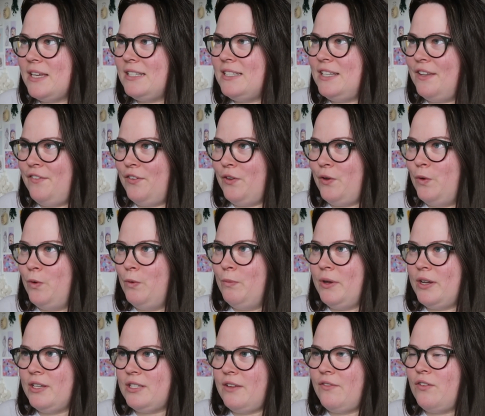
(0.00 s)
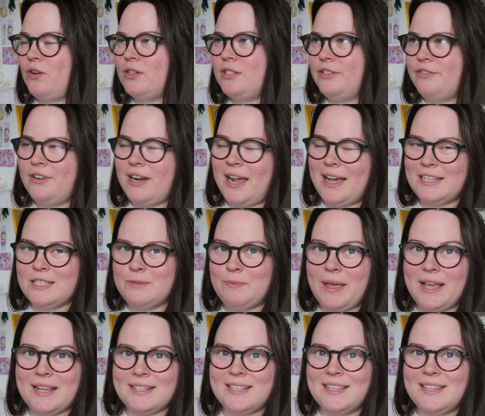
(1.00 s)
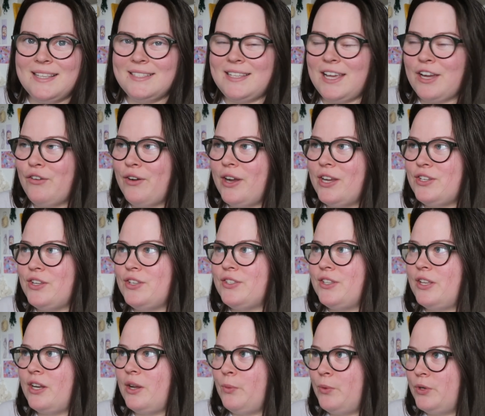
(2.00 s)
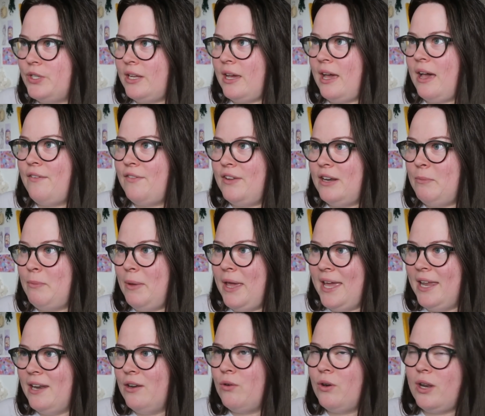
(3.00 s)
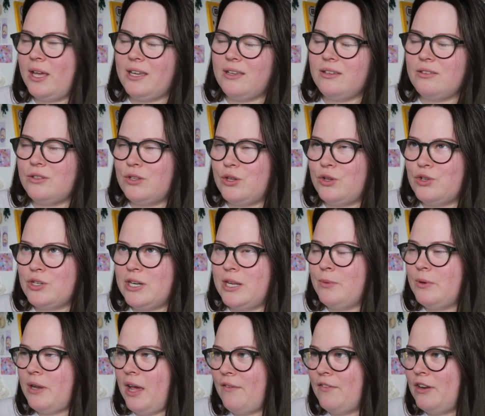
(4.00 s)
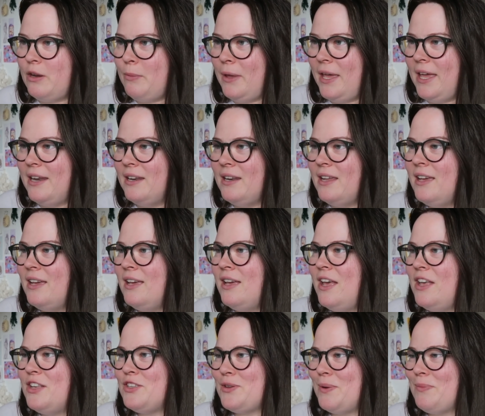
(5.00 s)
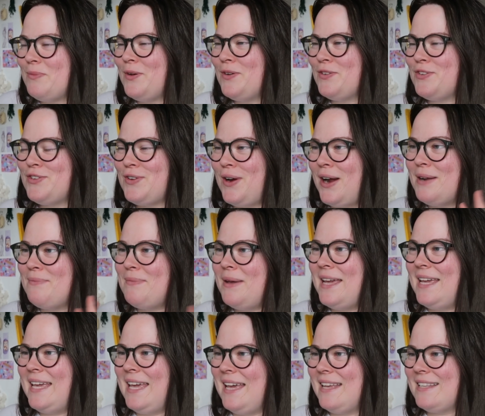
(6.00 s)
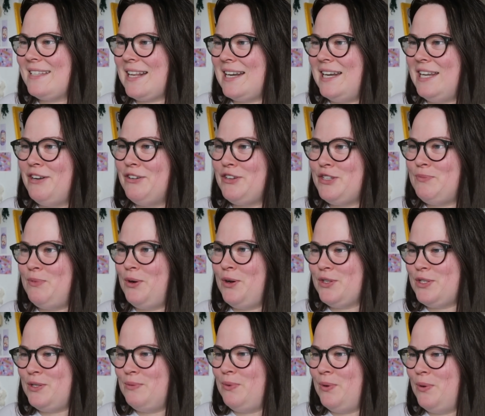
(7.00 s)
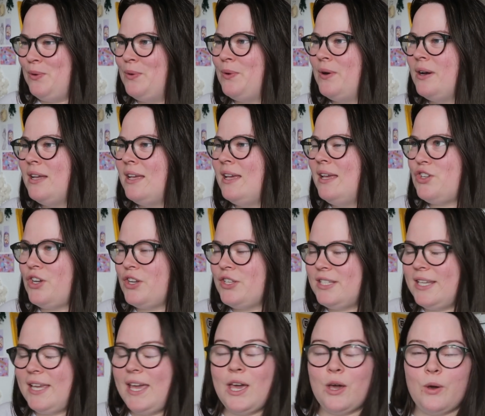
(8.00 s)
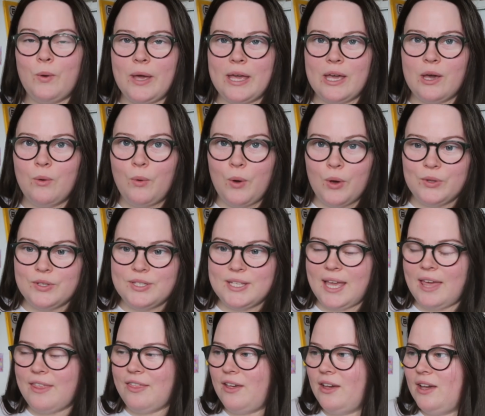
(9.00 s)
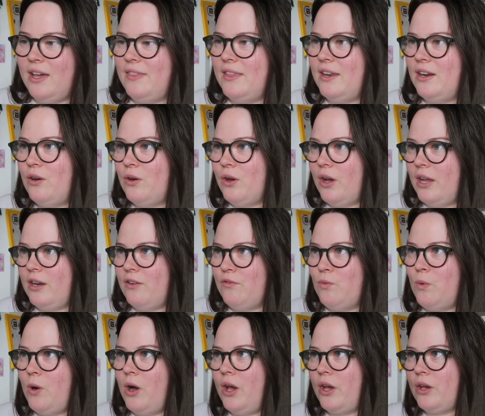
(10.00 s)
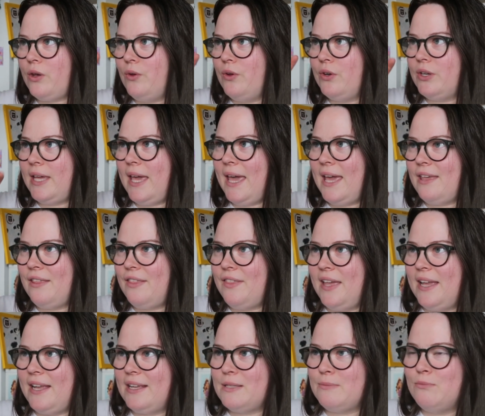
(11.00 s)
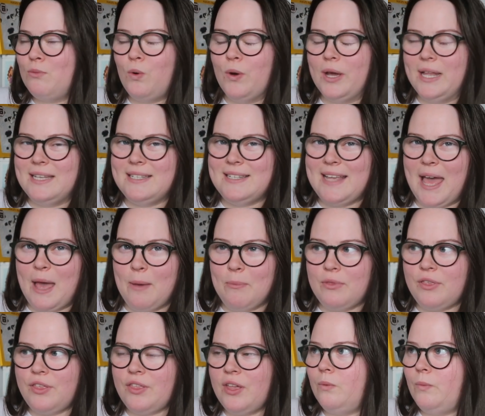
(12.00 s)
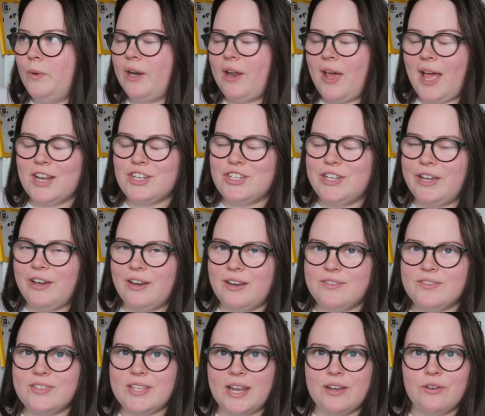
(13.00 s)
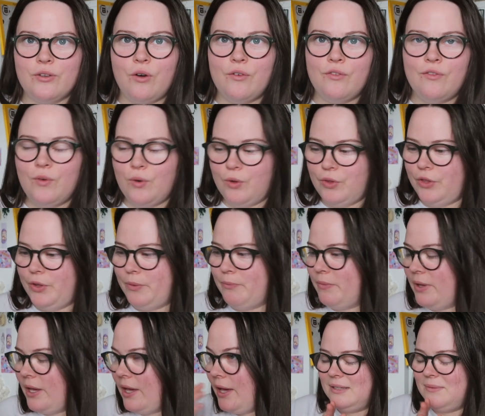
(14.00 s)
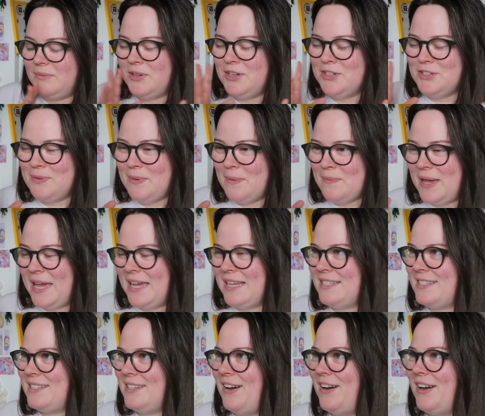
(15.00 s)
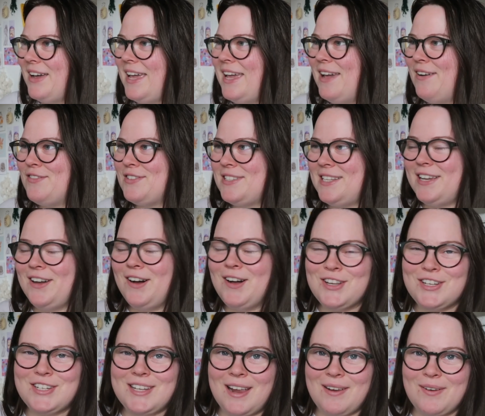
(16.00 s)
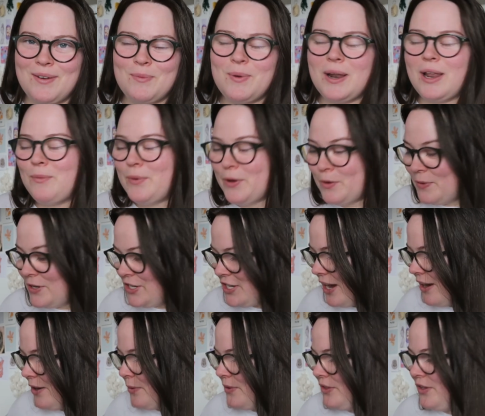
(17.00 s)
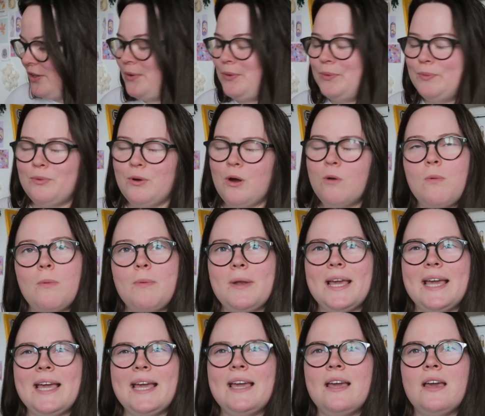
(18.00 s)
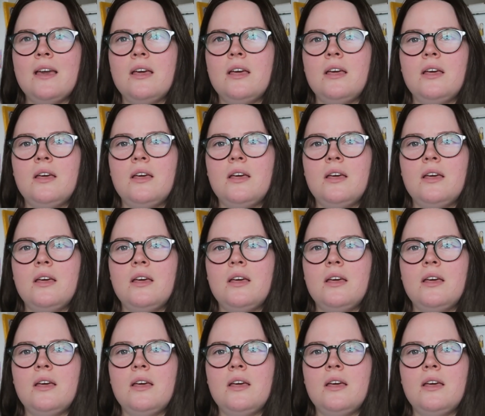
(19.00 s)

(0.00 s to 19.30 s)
difficult because I've got different aspects in these decorations than I would have in a pin, or like usually would have in a pin. So I'm trying to make it as clear as possible just to get a quick quote together, and then I'll kind of work on getting things more in depth when I actually kind of send off for them. I'm gonna do my best. I obviously can't share it. Well, I will be sharing with you probably,